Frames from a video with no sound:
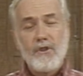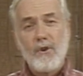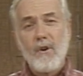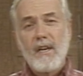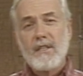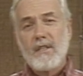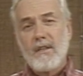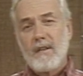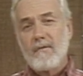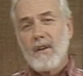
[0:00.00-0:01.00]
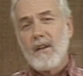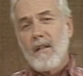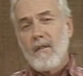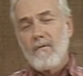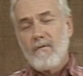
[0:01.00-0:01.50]
choice of
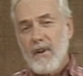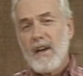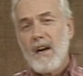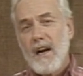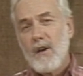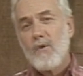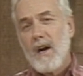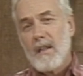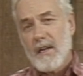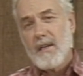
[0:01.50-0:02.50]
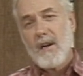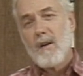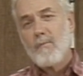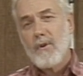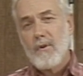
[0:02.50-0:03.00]
very high quality
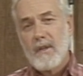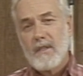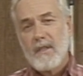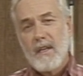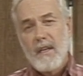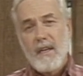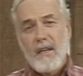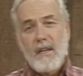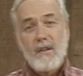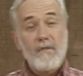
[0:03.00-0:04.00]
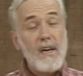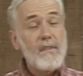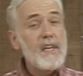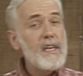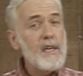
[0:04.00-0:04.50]
components, he'll
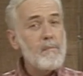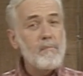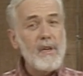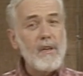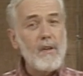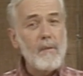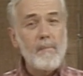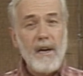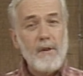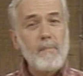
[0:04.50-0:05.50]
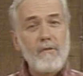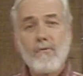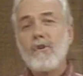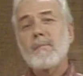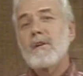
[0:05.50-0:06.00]
find that he can build better
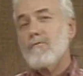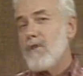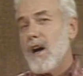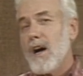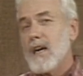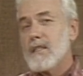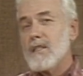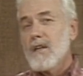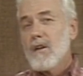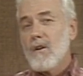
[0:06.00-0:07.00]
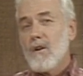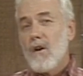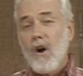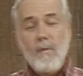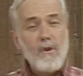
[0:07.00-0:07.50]
performing rods
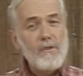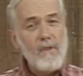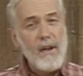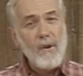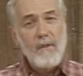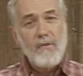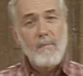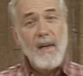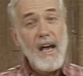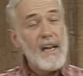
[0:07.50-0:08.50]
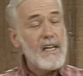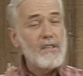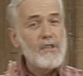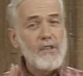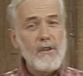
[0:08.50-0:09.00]
almost right off the bat,
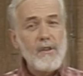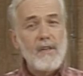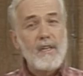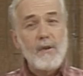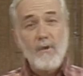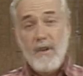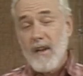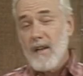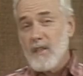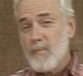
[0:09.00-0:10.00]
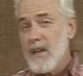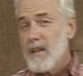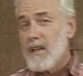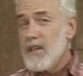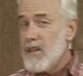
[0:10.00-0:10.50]
and certainly without
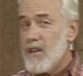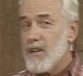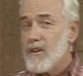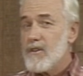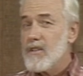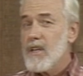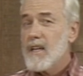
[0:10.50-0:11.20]
spending years